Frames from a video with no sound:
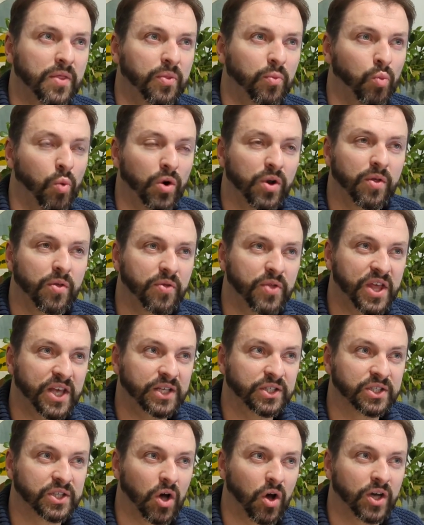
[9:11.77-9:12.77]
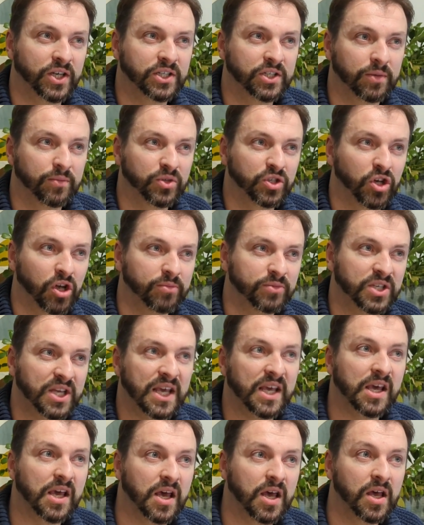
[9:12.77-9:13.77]
One of the things that I sometimes
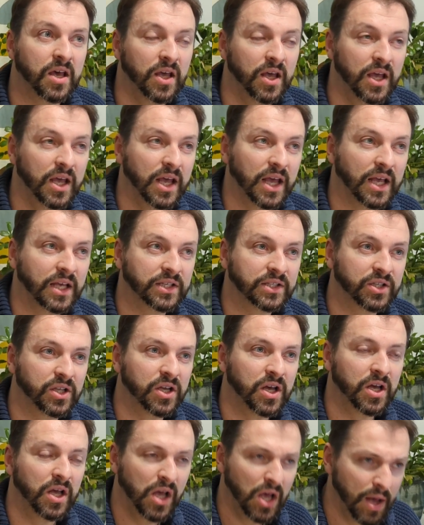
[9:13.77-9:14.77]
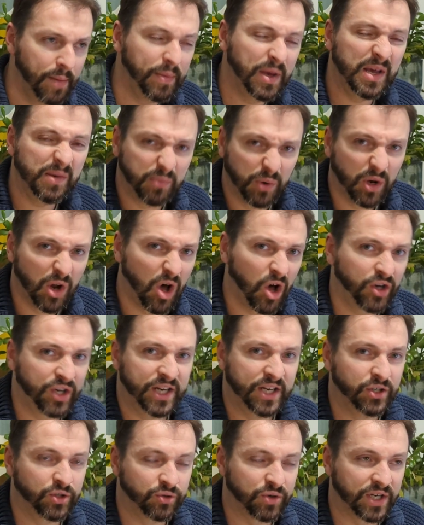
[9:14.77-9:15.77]
hear is that people aren't
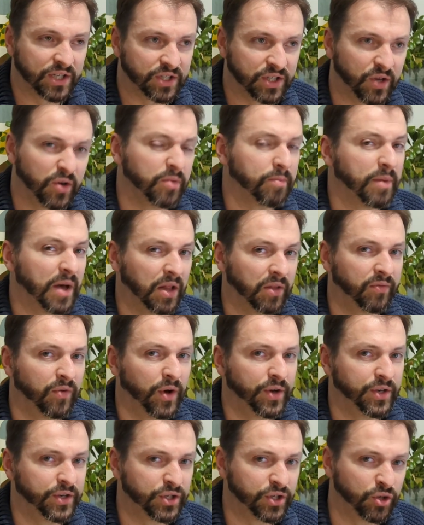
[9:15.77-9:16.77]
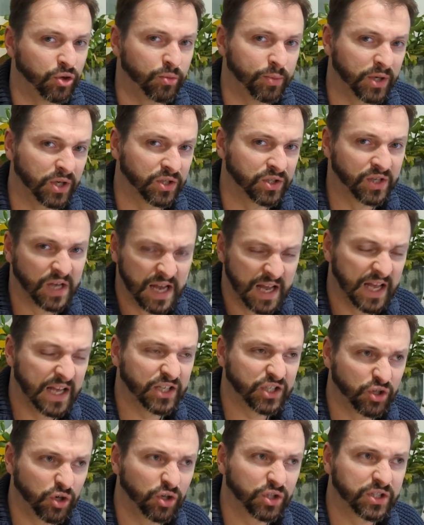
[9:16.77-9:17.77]
interested in Pathfinder 2 because
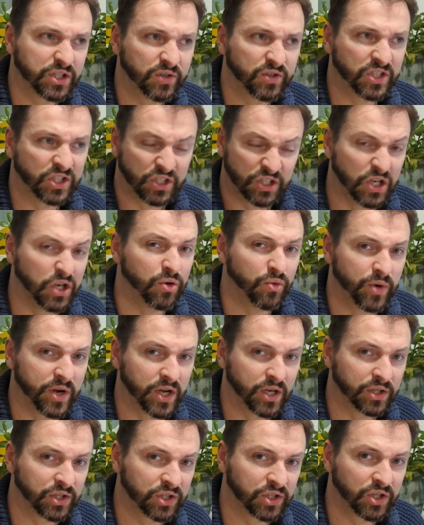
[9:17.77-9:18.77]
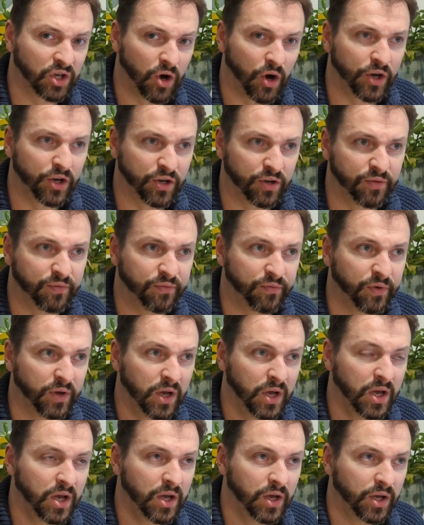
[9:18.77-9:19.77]
it's not a serious kind of,
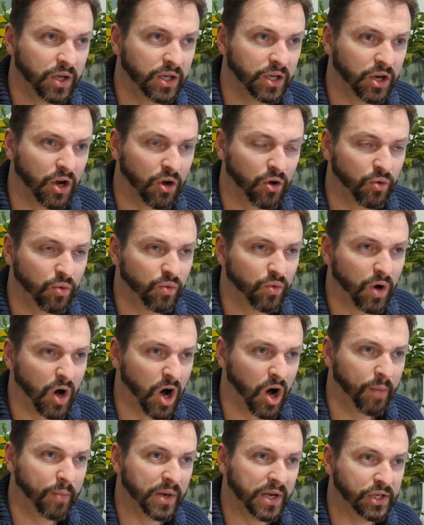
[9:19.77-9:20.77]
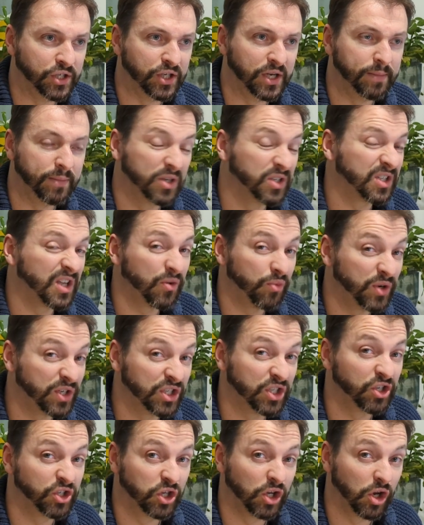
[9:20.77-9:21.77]
RPG, because there
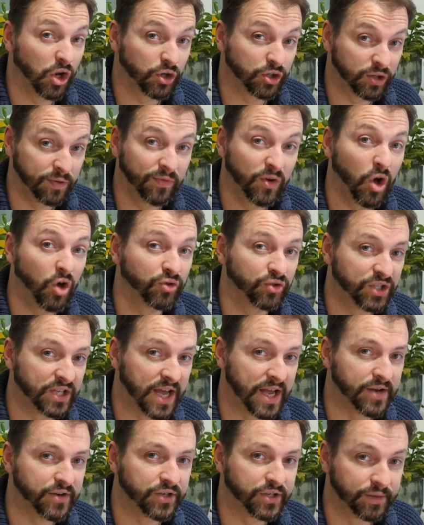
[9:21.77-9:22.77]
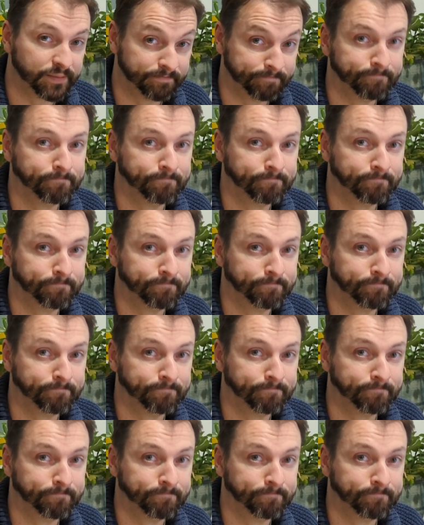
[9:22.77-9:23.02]
isn't a lot of content.